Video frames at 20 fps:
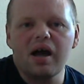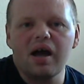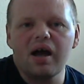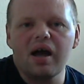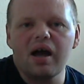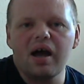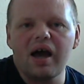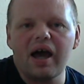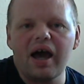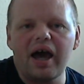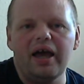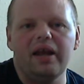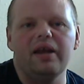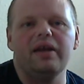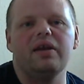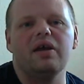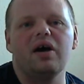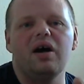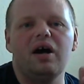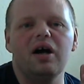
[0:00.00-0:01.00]
and
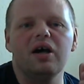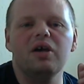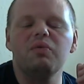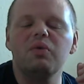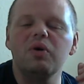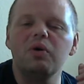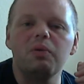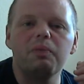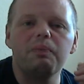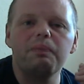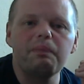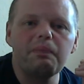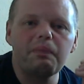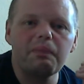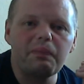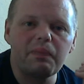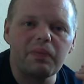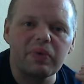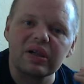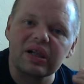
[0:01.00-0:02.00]
I will
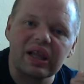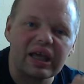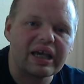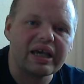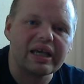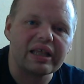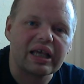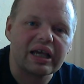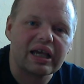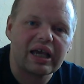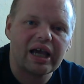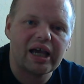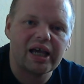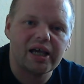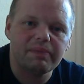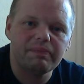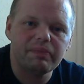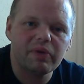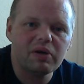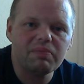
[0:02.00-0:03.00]
play the game,
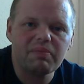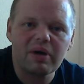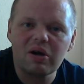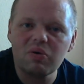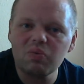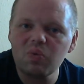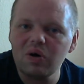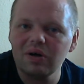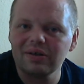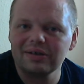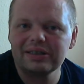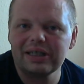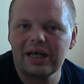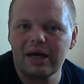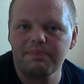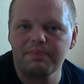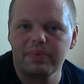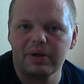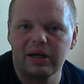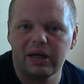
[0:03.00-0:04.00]
no matter what's
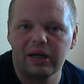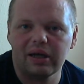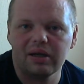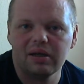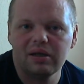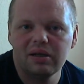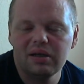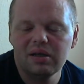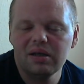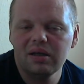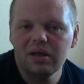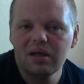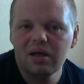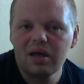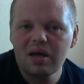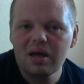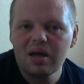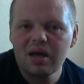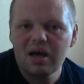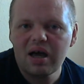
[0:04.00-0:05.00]
happening.
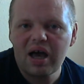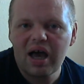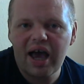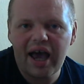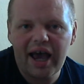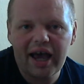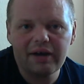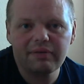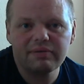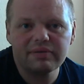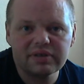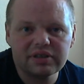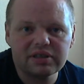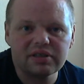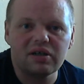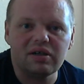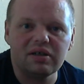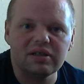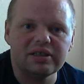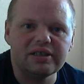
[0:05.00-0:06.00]

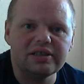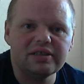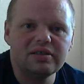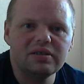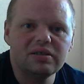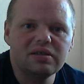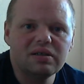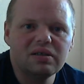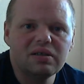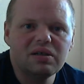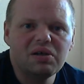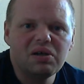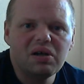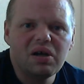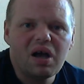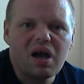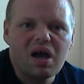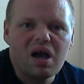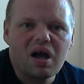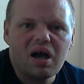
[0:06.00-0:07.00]
Outside,
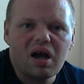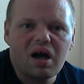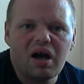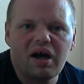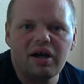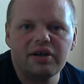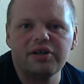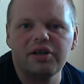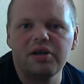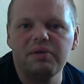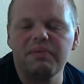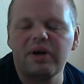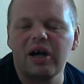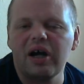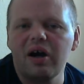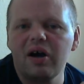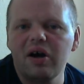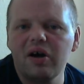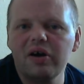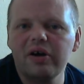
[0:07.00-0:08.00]
I do my
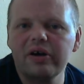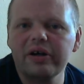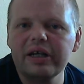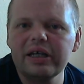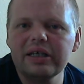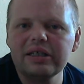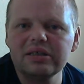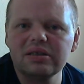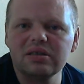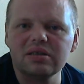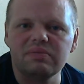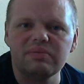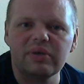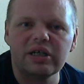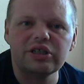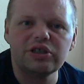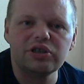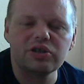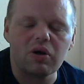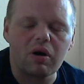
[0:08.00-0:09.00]
hardest to make
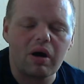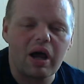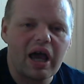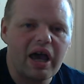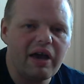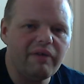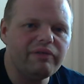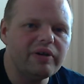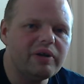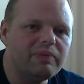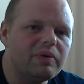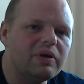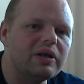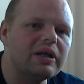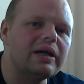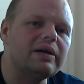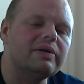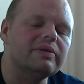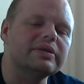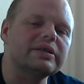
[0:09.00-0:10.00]
sure everyone
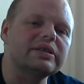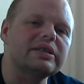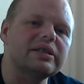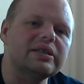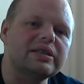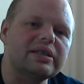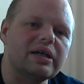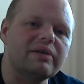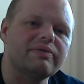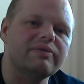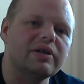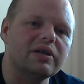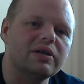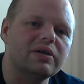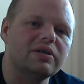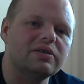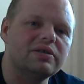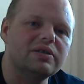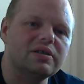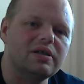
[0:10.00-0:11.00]
else is having a good
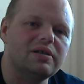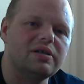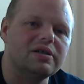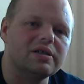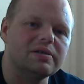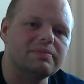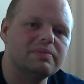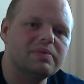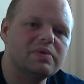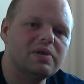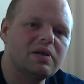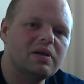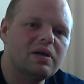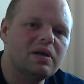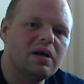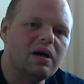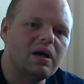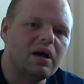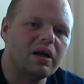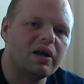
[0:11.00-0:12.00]
time.
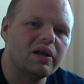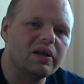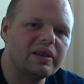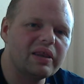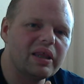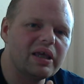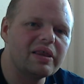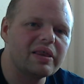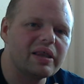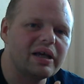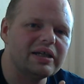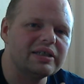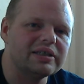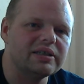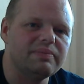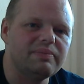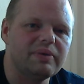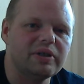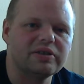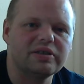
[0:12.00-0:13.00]
And I think that's the
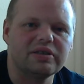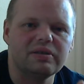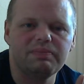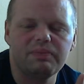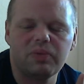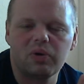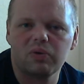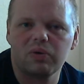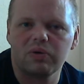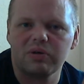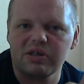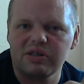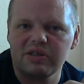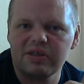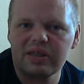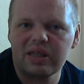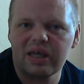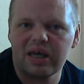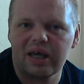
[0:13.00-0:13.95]
most important thing.